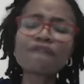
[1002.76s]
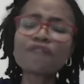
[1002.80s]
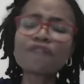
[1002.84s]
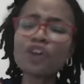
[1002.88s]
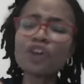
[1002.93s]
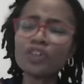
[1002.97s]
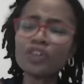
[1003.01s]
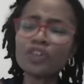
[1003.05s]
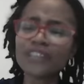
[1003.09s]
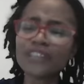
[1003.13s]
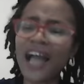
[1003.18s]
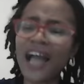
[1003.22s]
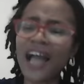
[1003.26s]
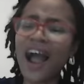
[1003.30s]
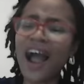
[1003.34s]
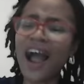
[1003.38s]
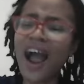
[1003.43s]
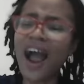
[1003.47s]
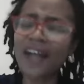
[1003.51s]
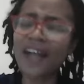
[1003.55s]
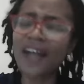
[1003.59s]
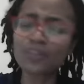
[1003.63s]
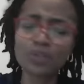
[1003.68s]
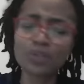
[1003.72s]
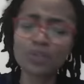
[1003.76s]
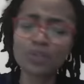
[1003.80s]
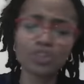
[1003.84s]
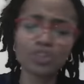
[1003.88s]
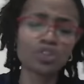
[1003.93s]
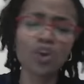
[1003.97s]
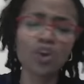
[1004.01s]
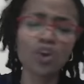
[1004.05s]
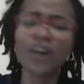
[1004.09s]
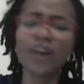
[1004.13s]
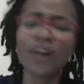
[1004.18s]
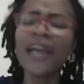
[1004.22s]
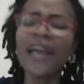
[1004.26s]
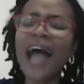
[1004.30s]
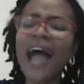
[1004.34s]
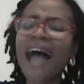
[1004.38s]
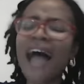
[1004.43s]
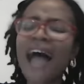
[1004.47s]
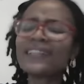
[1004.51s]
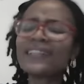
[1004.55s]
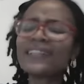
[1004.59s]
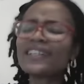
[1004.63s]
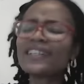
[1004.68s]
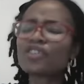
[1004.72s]
fill their hearts with joy.
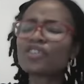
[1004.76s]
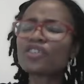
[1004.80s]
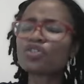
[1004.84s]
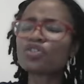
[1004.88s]
And this